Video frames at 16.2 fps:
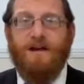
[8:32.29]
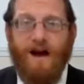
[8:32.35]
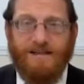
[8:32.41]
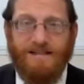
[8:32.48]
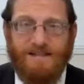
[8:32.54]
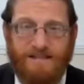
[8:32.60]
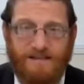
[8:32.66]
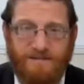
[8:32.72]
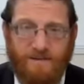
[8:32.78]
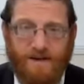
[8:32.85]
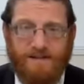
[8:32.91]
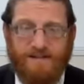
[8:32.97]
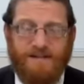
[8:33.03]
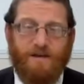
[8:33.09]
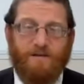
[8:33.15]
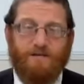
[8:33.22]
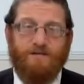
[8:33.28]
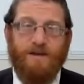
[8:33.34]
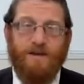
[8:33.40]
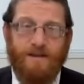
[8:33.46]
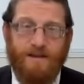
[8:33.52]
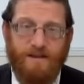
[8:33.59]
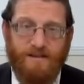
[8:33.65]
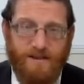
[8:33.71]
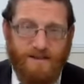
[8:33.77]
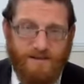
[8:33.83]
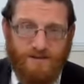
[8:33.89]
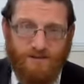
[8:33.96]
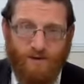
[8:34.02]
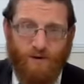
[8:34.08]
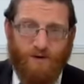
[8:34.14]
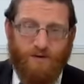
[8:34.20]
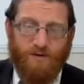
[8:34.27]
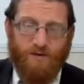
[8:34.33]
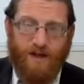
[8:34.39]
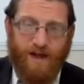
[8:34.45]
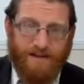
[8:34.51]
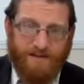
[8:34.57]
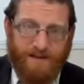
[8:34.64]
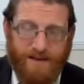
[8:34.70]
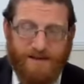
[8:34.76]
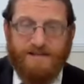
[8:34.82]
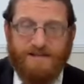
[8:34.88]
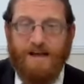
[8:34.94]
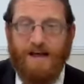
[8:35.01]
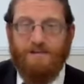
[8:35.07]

I see myself in the historical context.